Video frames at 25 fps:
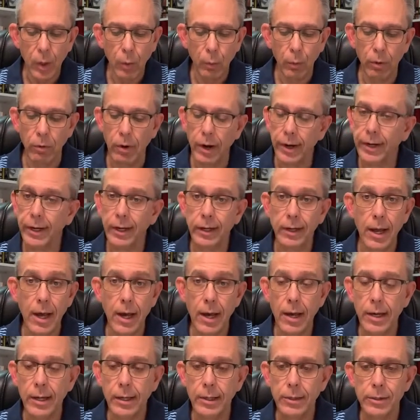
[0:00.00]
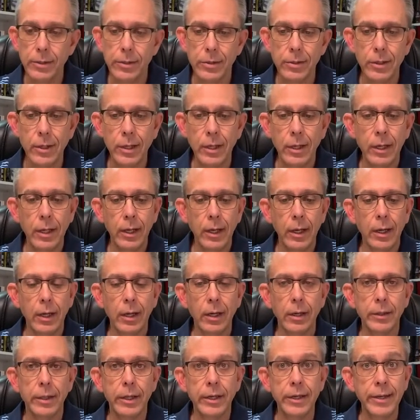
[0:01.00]
We recognize
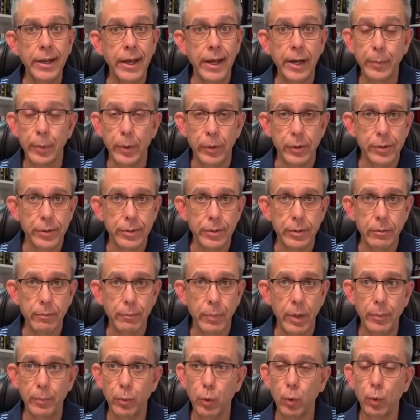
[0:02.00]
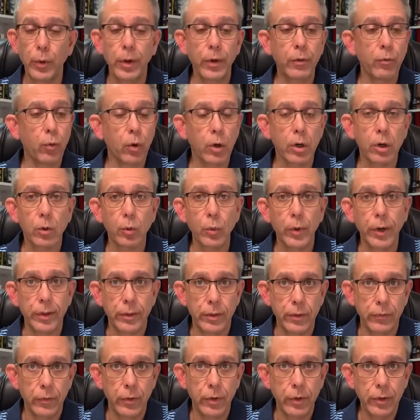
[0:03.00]
that neighbors, people we work
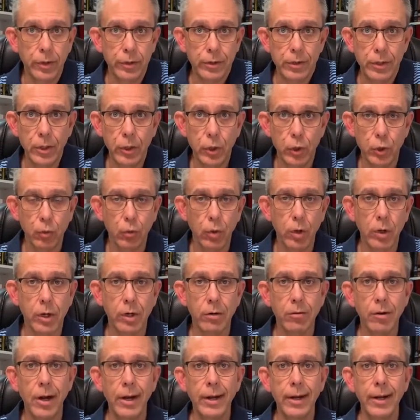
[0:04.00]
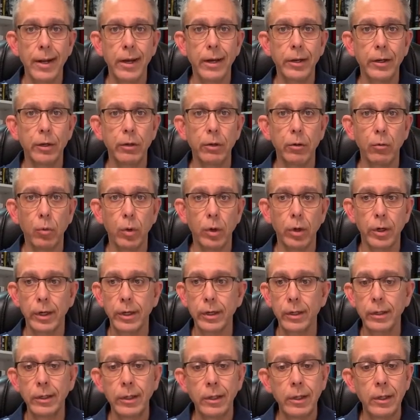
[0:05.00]
with, if you're an essential worker right now, you're at
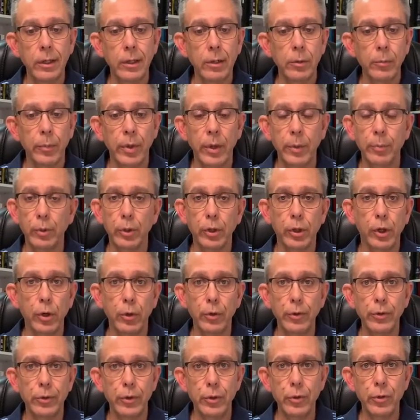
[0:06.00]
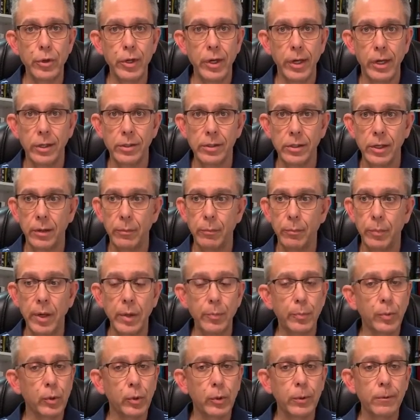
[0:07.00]
work, people are going through things, and
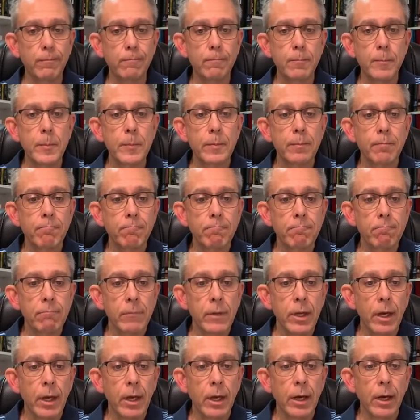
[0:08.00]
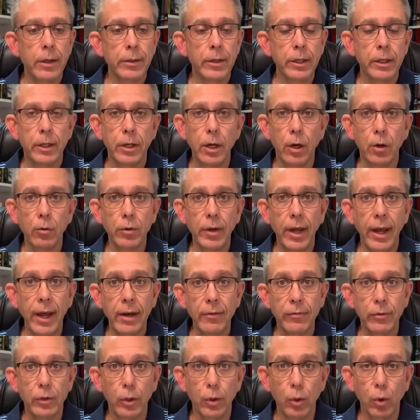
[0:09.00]
people that don't
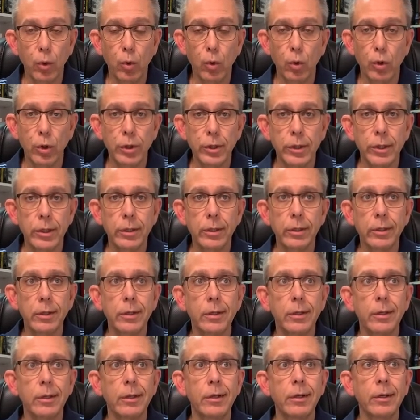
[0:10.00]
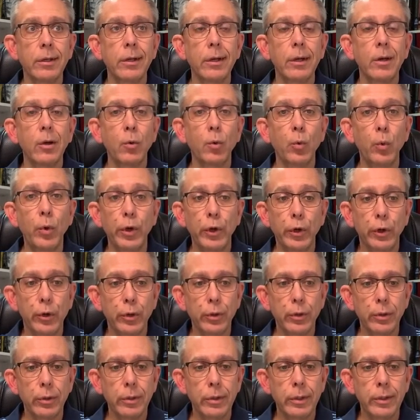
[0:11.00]
have the Lord
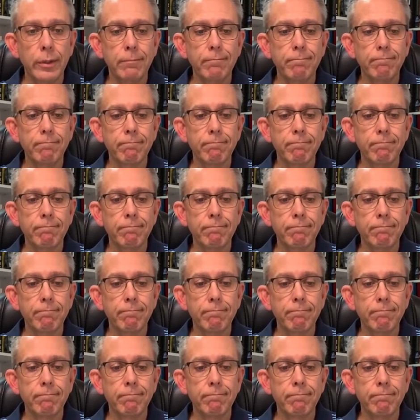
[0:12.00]
will